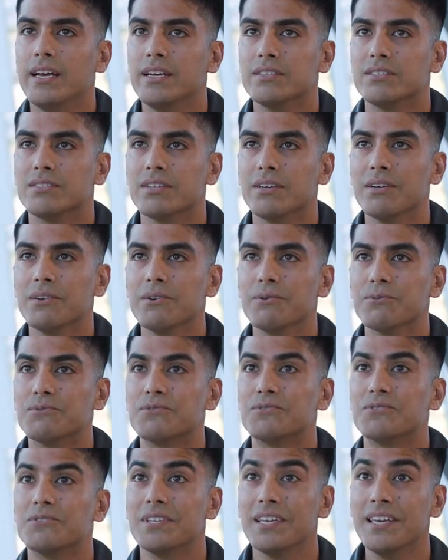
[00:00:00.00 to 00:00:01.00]
So
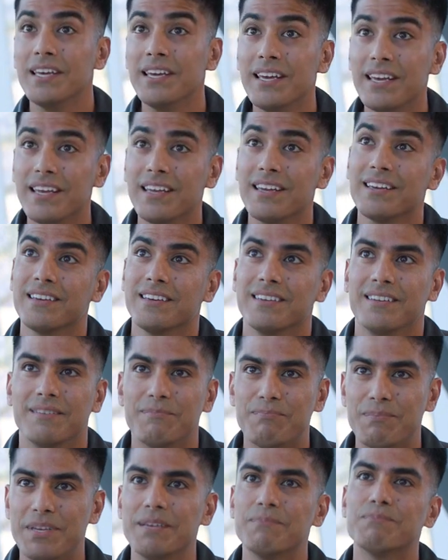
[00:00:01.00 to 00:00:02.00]
seeing
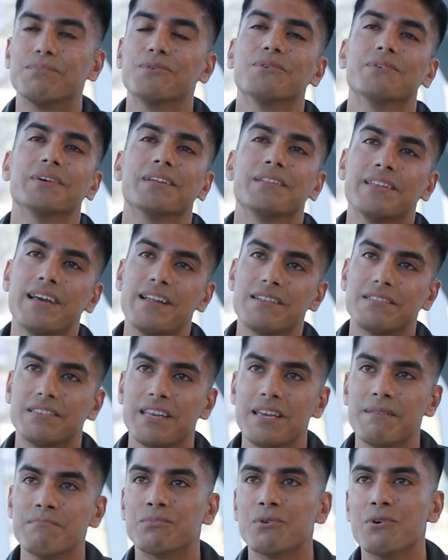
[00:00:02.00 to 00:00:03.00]
people in that
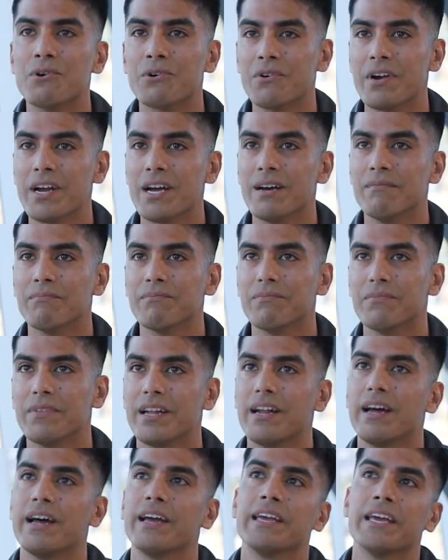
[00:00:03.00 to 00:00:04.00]
same program
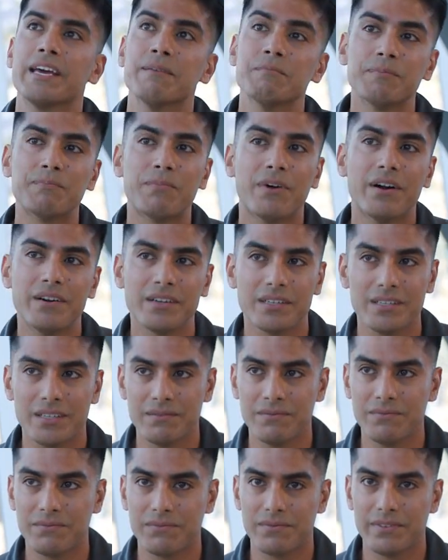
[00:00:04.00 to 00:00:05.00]
that I am a part
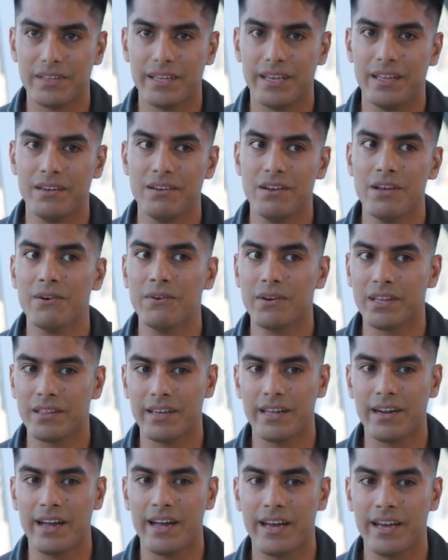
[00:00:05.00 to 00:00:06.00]
of and knowing
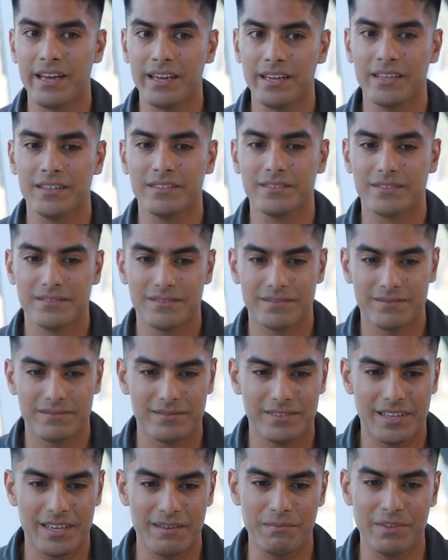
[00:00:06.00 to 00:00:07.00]
that I
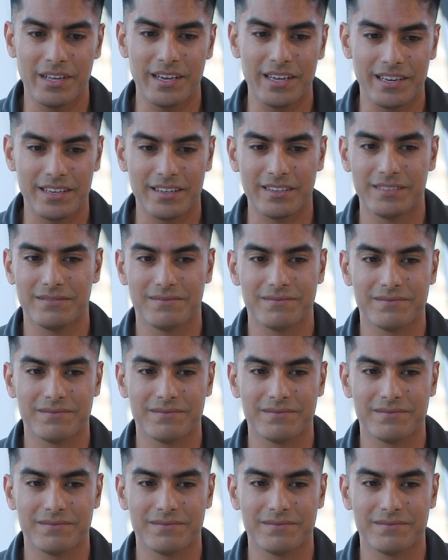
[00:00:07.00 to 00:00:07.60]
am like,